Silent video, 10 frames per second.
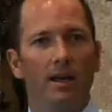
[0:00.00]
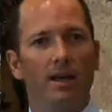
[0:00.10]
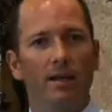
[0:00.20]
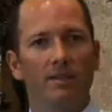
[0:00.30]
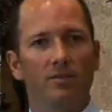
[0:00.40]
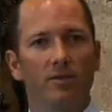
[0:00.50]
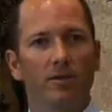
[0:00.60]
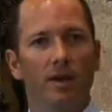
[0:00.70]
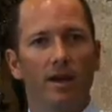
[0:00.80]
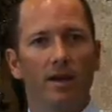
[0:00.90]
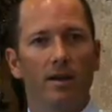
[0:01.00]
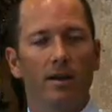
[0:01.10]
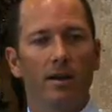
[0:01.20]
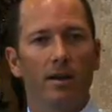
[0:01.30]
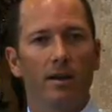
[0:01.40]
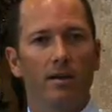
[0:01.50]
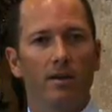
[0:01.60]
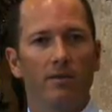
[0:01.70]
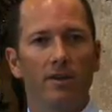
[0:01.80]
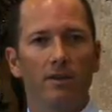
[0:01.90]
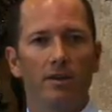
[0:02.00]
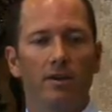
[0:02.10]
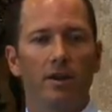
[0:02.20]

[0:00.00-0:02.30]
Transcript: and that's for a fielder